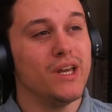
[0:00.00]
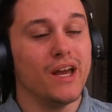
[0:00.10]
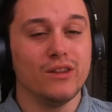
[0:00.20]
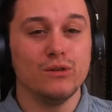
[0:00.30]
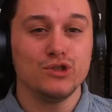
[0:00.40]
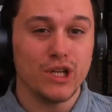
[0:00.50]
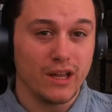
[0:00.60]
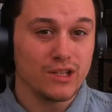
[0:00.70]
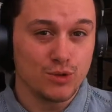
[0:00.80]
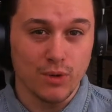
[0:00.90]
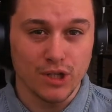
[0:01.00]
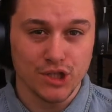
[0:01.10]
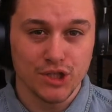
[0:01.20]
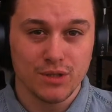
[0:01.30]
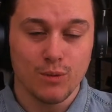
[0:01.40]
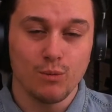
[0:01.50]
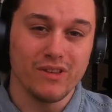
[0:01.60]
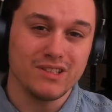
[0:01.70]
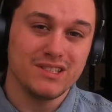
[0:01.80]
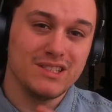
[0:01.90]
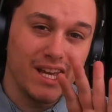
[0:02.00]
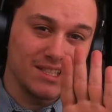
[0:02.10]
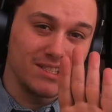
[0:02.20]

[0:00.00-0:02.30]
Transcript: a new challenge rush with 6